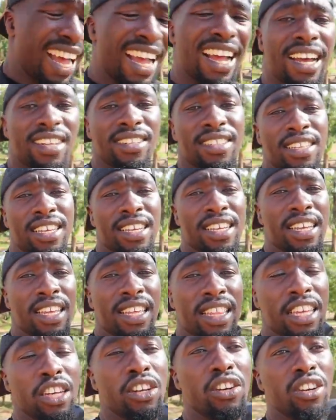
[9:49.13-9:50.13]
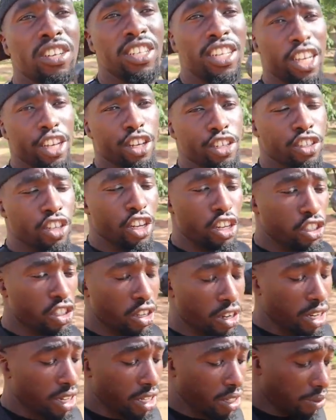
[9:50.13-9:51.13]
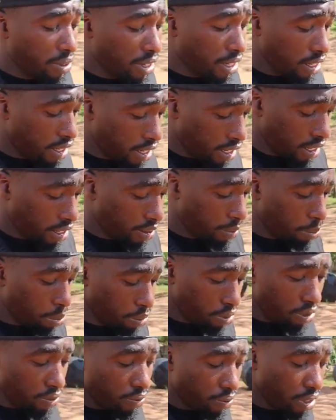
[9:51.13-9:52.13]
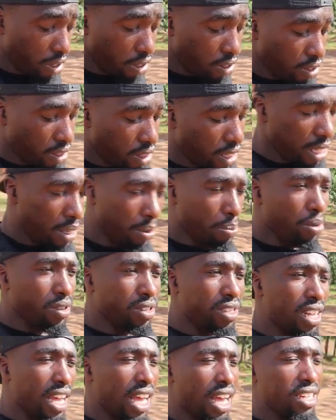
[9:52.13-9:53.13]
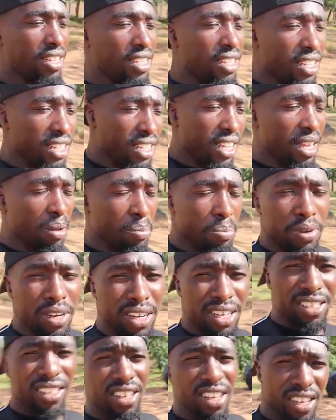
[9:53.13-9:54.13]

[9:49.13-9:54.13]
I can see they don't exaggerate when they post videos. They post us the place